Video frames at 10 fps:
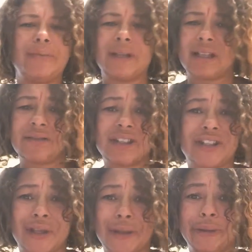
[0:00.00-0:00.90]
bit of the
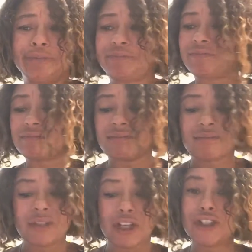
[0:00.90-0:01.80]
soap,
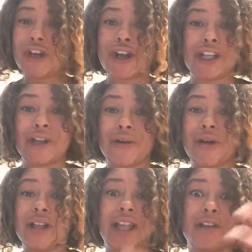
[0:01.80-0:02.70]
turn it
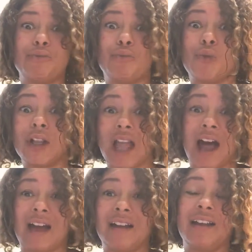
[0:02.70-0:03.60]
on, and
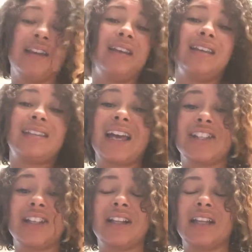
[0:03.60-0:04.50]
voila, it's
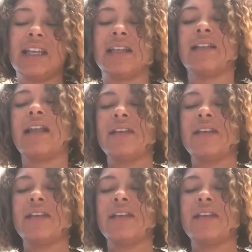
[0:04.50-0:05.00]
actually clean.